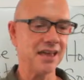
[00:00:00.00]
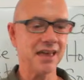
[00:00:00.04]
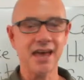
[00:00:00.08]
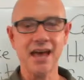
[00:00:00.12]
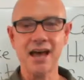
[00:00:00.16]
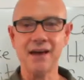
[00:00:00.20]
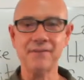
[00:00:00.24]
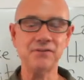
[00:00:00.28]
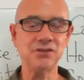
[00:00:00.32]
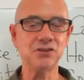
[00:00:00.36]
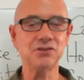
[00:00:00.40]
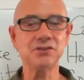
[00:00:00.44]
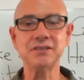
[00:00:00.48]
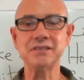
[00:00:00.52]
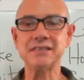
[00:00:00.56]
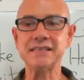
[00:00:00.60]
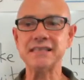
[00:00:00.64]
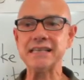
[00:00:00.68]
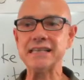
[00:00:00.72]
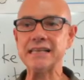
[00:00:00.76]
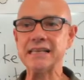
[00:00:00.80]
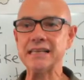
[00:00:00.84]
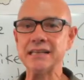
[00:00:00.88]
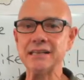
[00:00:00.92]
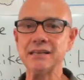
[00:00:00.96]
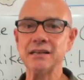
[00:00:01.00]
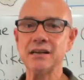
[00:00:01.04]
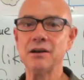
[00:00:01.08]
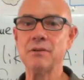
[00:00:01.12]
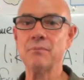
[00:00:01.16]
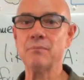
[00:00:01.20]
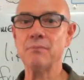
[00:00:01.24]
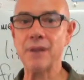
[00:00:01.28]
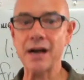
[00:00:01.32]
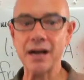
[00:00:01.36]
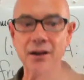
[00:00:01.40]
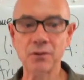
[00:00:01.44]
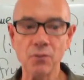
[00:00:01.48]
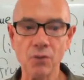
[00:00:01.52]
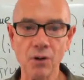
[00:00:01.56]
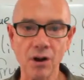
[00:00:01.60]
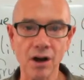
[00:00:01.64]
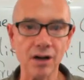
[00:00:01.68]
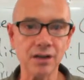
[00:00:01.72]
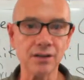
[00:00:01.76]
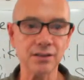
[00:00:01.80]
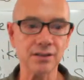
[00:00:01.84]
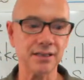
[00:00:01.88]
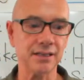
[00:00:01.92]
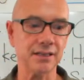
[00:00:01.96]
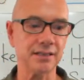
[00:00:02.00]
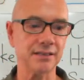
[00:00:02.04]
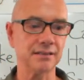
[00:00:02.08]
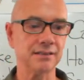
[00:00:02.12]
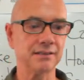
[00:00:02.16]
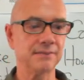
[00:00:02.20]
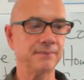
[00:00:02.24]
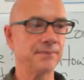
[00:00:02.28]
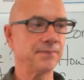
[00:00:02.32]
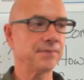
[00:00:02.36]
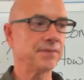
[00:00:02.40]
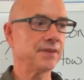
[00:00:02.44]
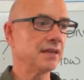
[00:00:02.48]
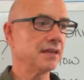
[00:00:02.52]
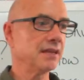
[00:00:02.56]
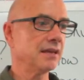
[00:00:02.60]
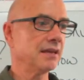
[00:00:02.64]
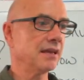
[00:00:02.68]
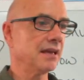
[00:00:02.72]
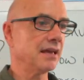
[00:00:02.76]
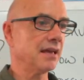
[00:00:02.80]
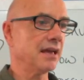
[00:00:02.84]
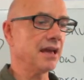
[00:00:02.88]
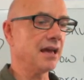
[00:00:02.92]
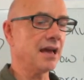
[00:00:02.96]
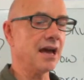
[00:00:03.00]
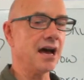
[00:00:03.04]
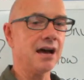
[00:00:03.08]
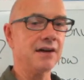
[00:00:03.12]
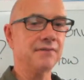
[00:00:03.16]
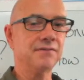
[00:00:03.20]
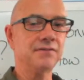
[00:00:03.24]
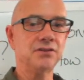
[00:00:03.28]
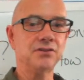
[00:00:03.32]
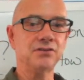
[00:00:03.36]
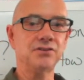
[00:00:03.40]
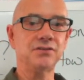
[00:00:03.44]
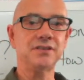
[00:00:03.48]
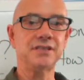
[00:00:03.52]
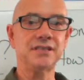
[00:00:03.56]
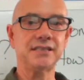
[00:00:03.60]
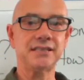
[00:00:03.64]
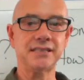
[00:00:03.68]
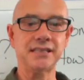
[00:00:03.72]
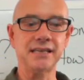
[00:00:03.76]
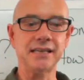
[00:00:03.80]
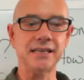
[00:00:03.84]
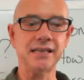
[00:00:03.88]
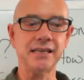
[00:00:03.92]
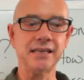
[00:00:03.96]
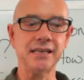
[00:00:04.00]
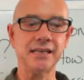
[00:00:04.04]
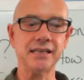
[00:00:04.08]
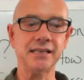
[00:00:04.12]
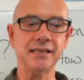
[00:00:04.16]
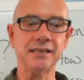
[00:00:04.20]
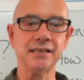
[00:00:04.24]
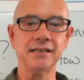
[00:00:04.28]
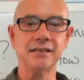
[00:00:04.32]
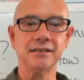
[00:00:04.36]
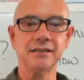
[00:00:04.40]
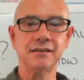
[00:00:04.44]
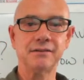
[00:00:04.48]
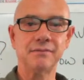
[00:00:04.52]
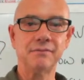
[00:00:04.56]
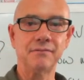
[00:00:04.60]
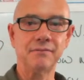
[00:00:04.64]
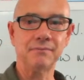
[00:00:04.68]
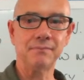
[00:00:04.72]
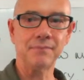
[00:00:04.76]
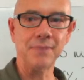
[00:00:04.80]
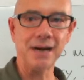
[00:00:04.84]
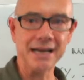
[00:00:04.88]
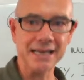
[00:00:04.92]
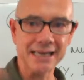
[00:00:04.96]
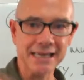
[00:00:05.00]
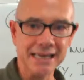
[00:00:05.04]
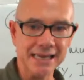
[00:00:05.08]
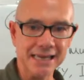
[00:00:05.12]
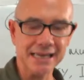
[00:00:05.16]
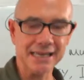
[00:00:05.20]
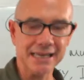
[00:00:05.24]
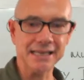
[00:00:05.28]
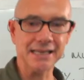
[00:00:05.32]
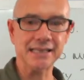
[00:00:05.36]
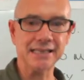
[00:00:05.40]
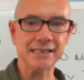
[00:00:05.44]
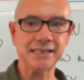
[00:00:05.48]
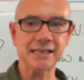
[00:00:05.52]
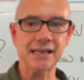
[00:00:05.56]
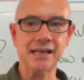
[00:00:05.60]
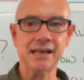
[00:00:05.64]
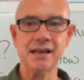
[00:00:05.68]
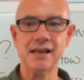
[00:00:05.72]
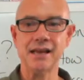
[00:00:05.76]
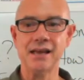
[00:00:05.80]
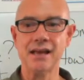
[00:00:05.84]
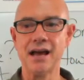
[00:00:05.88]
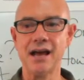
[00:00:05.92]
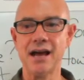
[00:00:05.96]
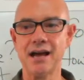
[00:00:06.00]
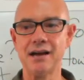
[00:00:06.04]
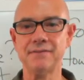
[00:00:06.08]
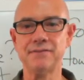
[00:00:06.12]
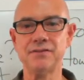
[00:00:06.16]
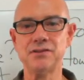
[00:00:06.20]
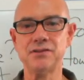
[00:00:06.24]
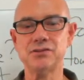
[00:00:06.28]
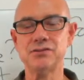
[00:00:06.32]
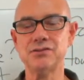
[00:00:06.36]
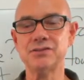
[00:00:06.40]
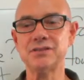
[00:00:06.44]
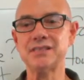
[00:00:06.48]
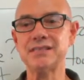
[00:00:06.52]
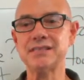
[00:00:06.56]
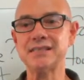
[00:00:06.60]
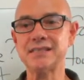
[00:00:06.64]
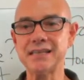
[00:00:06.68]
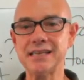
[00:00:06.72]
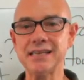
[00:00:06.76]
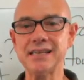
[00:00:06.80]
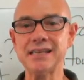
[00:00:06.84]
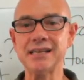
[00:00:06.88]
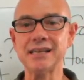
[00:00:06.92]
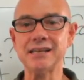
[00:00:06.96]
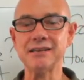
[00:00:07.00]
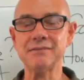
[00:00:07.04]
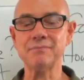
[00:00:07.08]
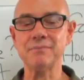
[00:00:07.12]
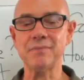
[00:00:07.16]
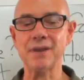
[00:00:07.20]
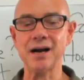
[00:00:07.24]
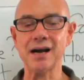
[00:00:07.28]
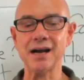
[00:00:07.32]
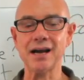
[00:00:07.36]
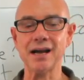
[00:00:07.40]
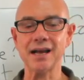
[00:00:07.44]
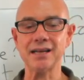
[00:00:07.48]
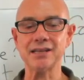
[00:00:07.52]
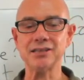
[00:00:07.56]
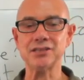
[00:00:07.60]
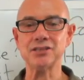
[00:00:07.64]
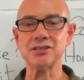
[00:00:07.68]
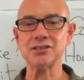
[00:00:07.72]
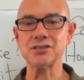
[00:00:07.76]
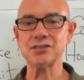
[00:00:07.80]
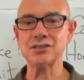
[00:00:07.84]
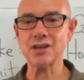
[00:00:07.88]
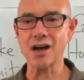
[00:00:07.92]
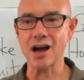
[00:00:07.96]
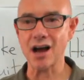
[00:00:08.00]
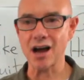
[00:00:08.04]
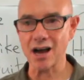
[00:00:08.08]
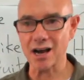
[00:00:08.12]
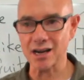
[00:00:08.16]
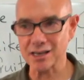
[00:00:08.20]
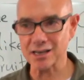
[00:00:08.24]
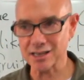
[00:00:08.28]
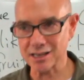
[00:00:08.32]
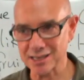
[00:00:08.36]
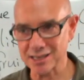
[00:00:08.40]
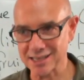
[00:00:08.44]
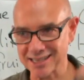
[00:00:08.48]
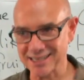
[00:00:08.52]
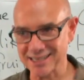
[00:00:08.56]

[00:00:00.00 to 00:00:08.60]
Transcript: have you seen my wallet? Have you seen my keys? Have you seen my sock?